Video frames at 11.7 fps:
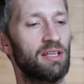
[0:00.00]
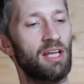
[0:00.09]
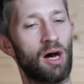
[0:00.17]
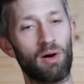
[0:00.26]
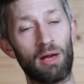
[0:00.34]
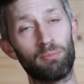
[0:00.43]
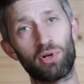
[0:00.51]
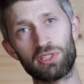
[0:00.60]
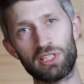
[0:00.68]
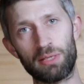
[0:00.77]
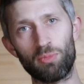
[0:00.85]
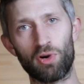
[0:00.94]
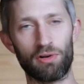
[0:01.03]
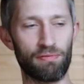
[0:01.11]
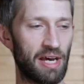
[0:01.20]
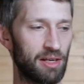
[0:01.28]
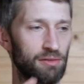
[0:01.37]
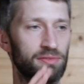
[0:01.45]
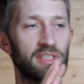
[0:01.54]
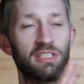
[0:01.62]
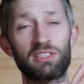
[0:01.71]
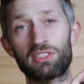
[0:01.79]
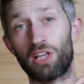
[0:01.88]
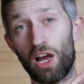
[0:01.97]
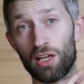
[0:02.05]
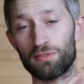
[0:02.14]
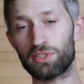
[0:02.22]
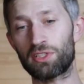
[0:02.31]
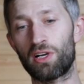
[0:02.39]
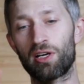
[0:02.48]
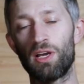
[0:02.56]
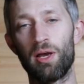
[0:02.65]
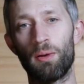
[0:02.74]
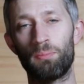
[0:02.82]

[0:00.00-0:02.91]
Now I'm personally more a fan of this style of stock,